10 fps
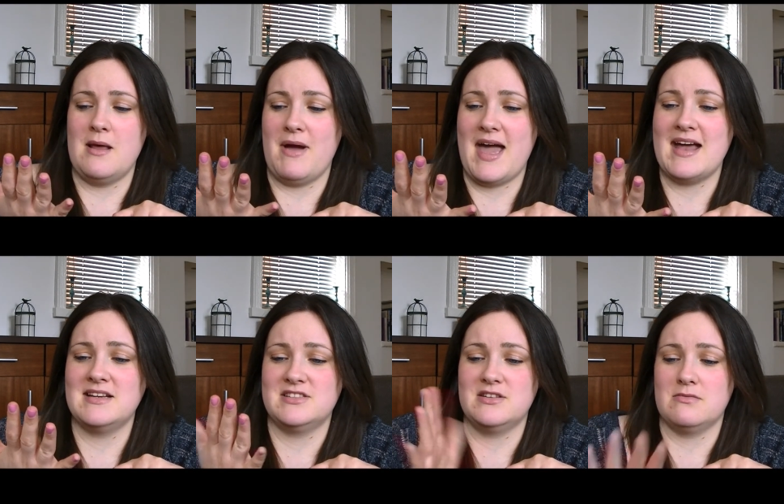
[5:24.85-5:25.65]
and my
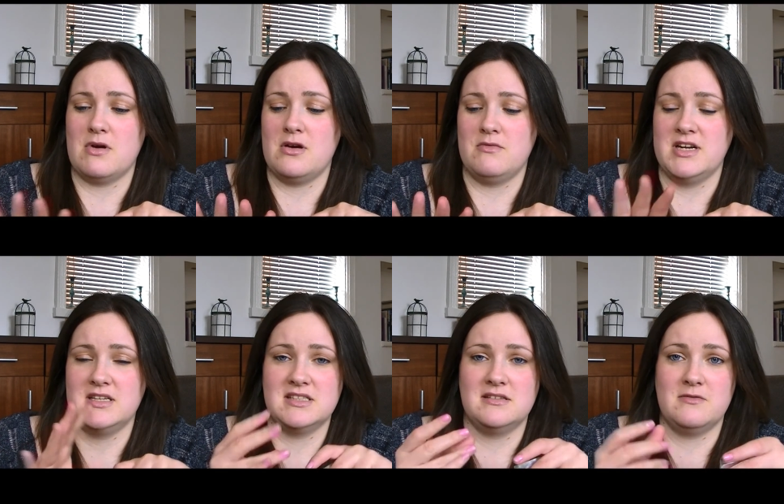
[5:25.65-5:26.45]
hands are
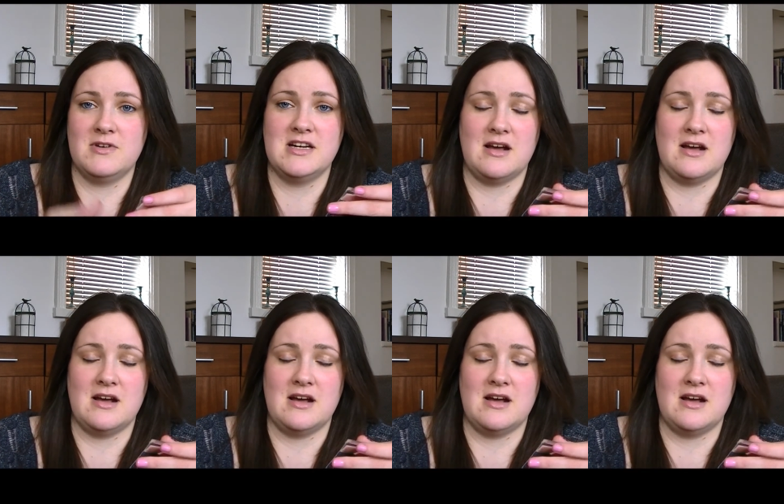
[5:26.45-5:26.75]
in really